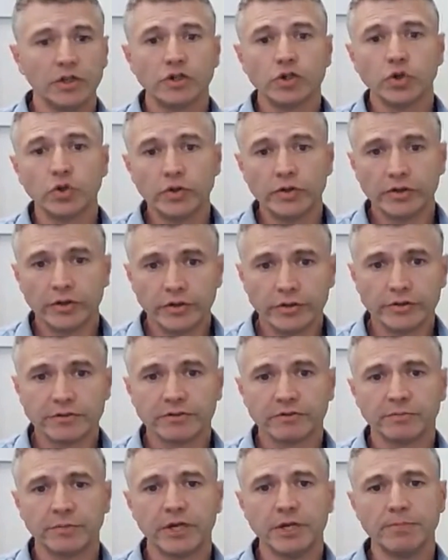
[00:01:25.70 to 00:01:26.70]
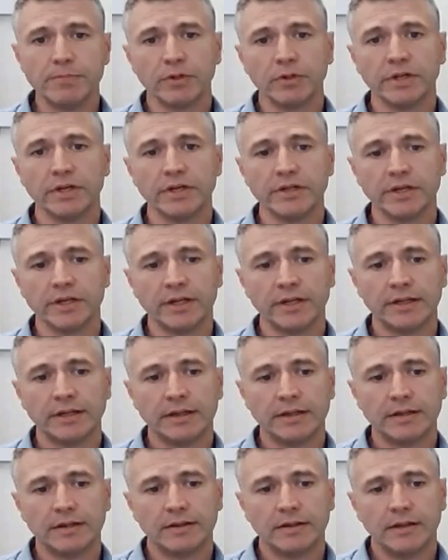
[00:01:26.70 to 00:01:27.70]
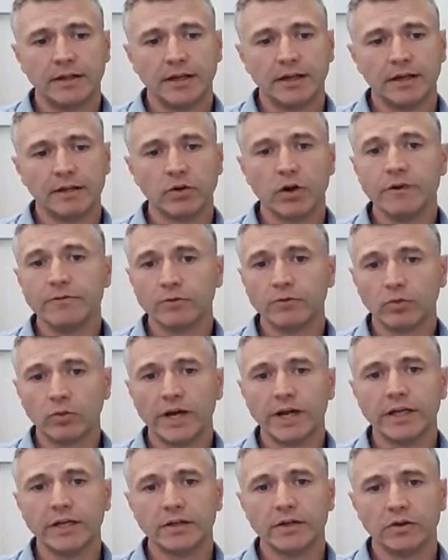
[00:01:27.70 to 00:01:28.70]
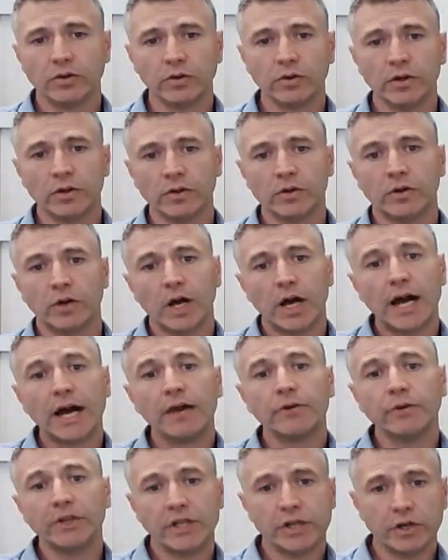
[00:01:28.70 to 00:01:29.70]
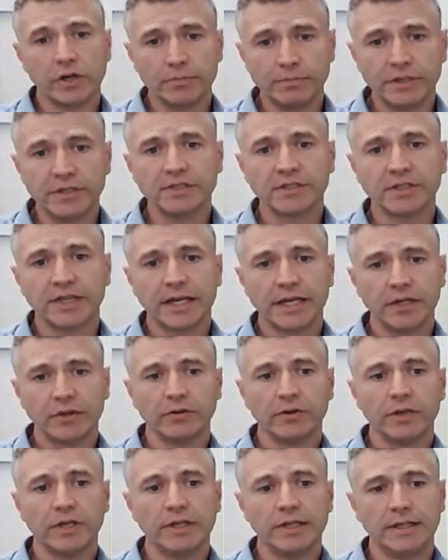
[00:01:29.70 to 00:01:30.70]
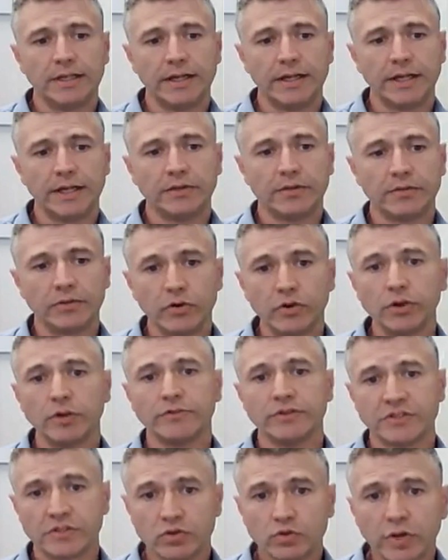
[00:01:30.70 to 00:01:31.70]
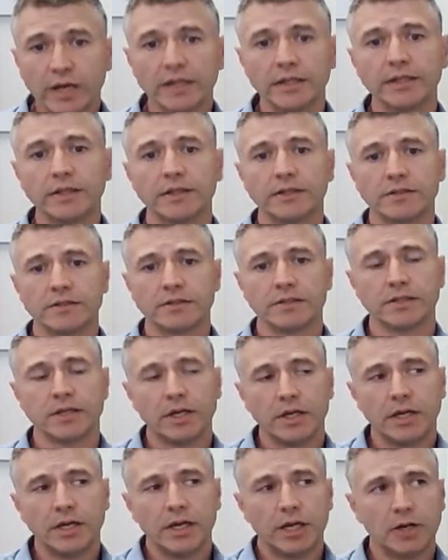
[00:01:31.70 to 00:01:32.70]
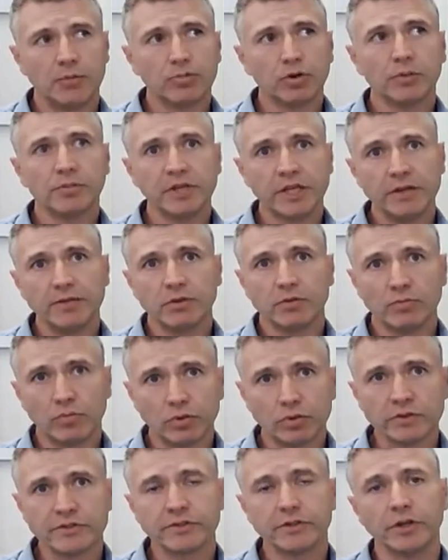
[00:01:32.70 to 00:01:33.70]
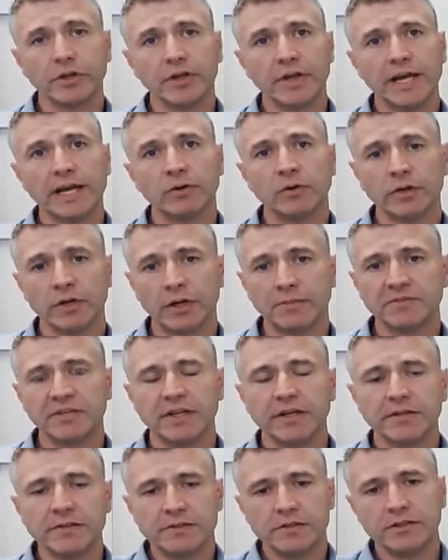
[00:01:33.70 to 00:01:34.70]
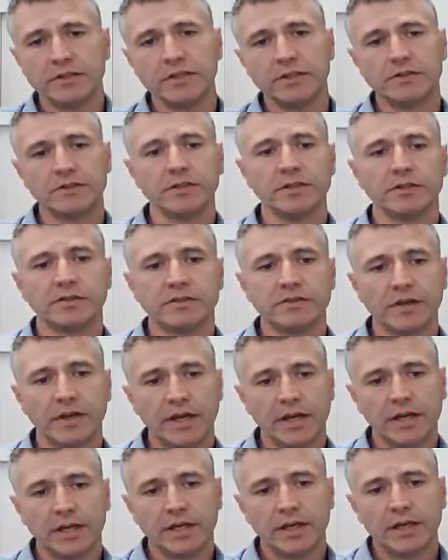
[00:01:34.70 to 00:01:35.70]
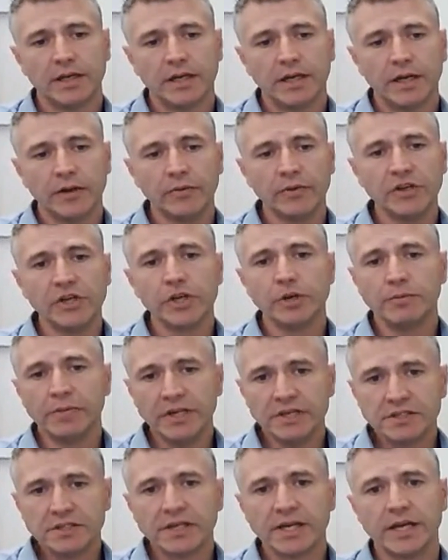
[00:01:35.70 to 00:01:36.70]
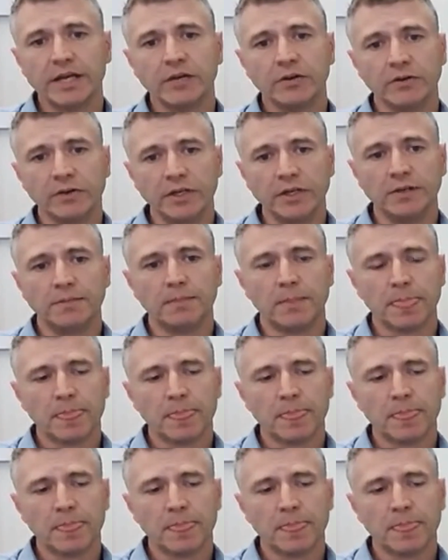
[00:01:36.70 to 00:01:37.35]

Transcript: 2/3 of people either are overweight or are in the obese category, and 1/3 of Australians, and probably even more so now on updated statistics, are in the obese category.